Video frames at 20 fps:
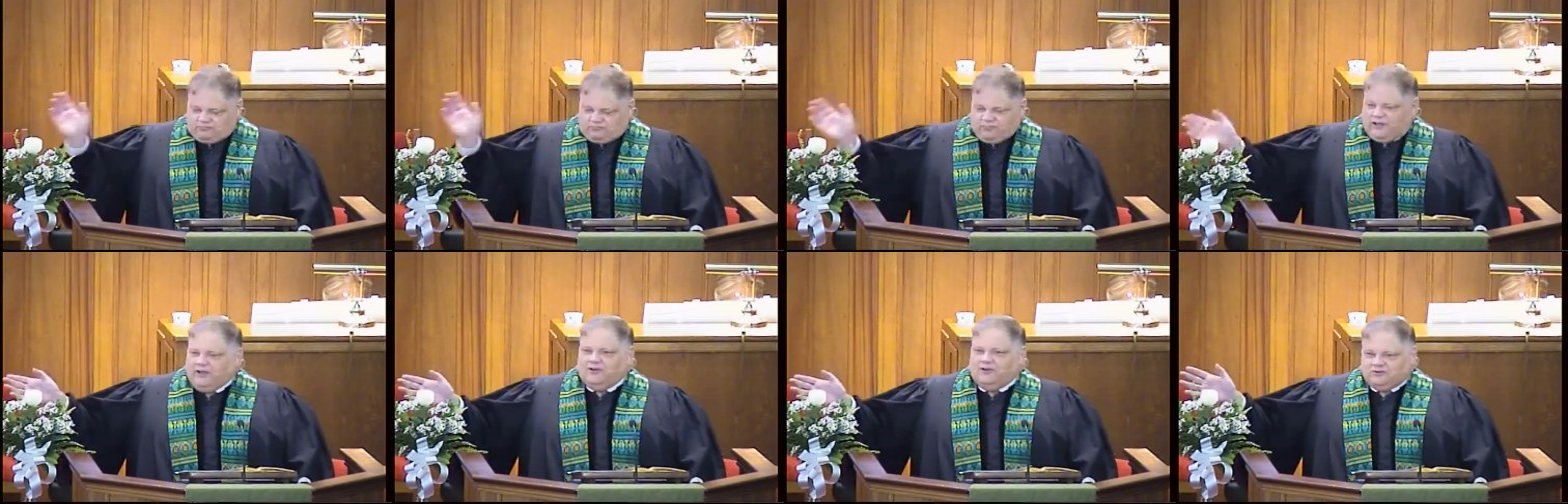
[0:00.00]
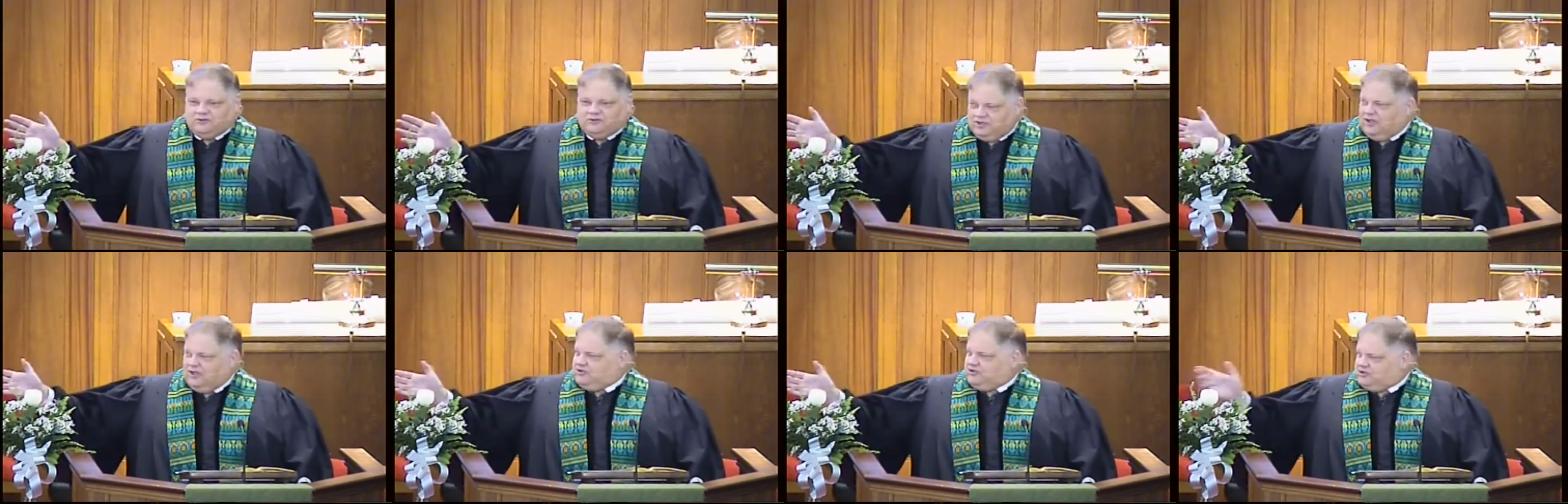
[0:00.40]
Baal
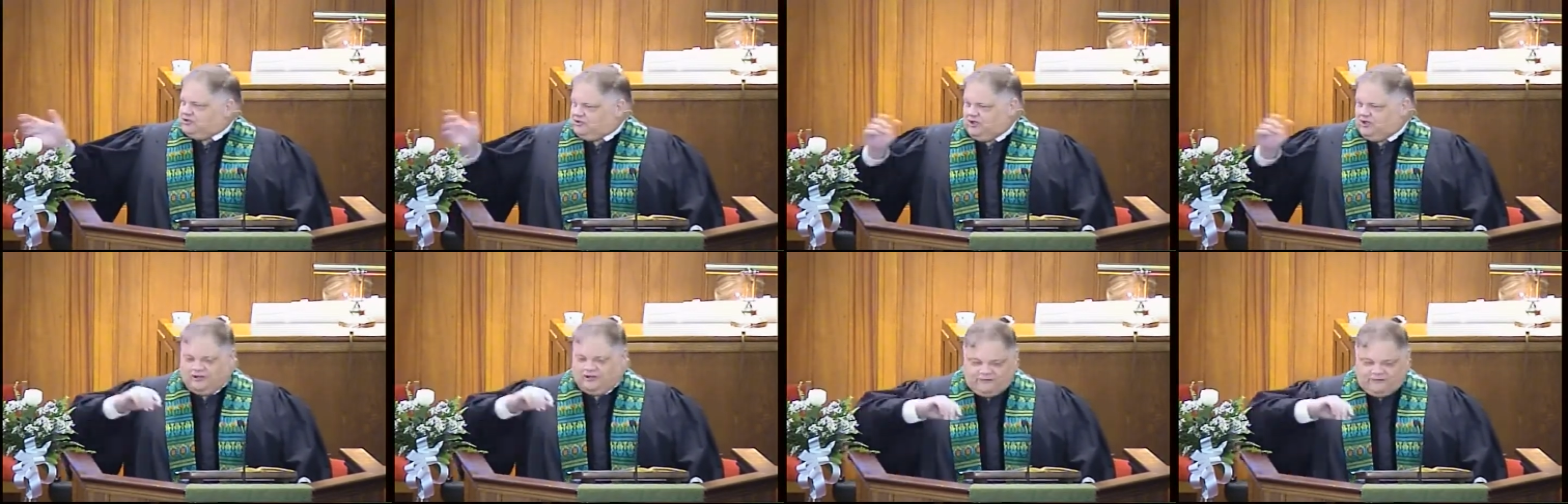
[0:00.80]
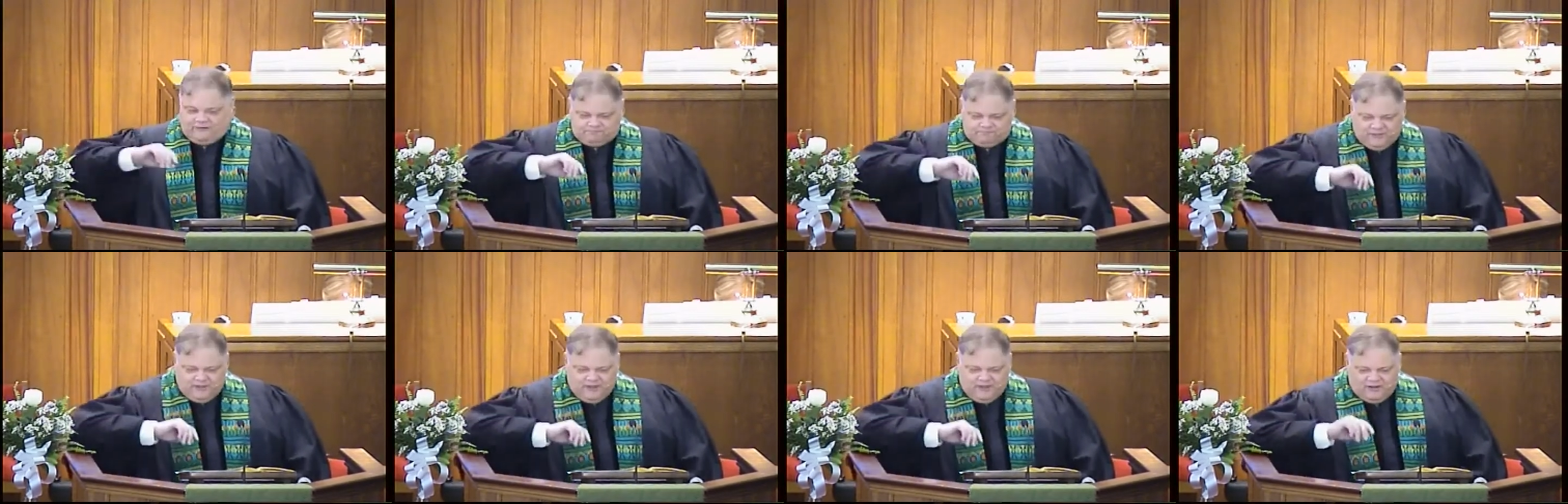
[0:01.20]
Shalashah,
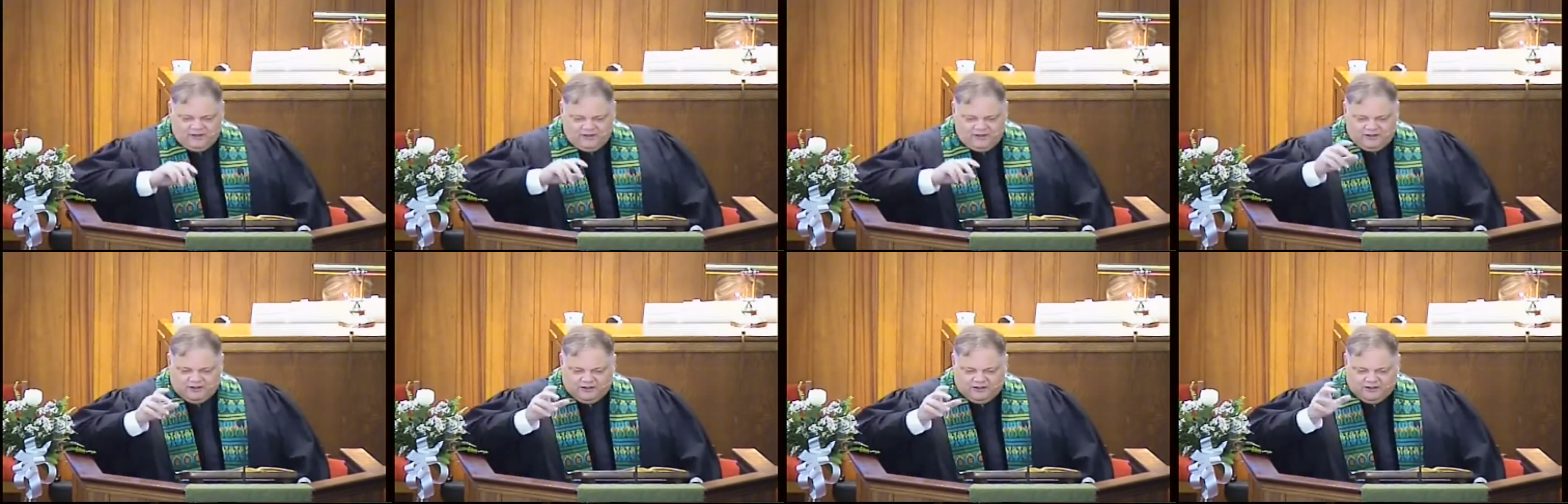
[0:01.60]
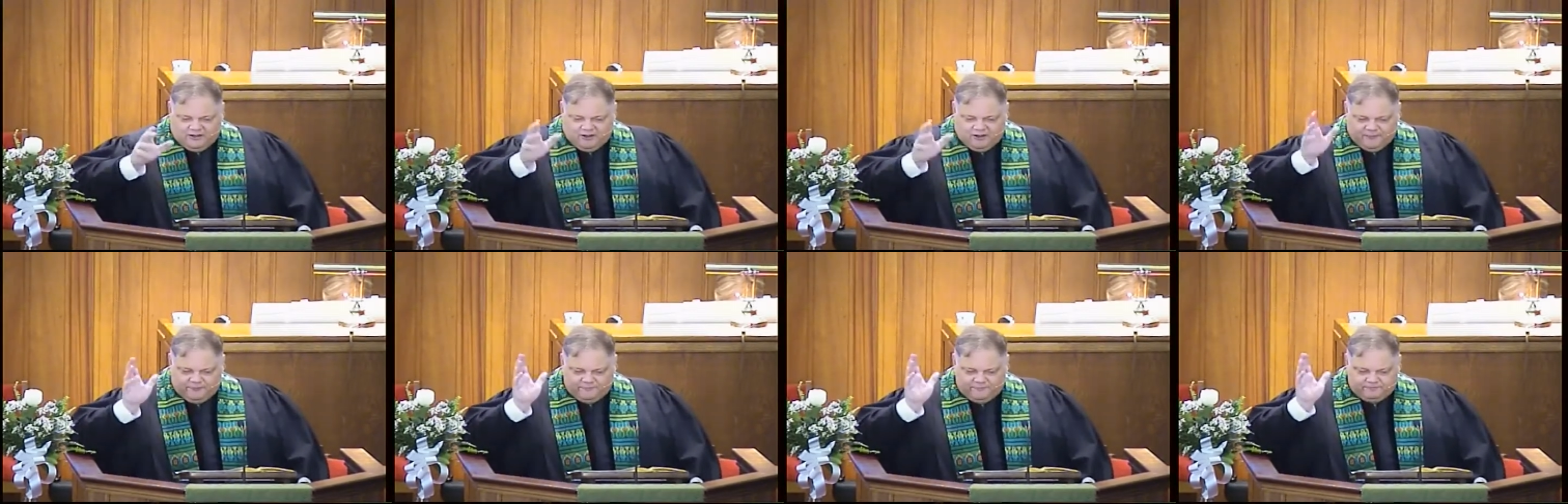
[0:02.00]

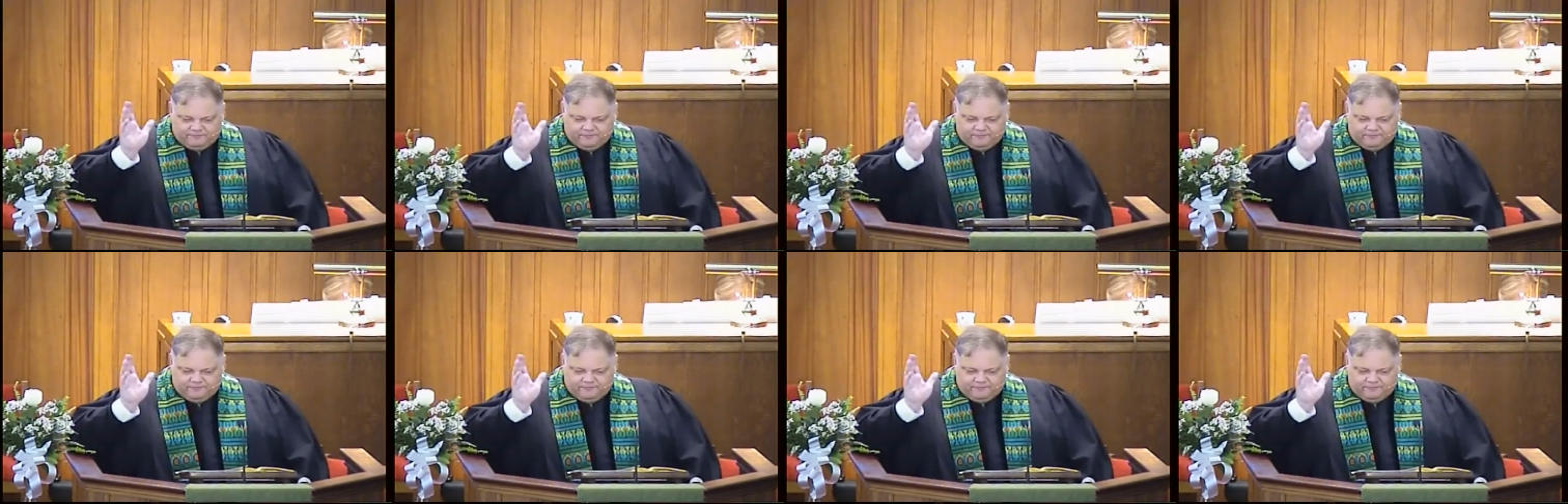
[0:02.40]
um,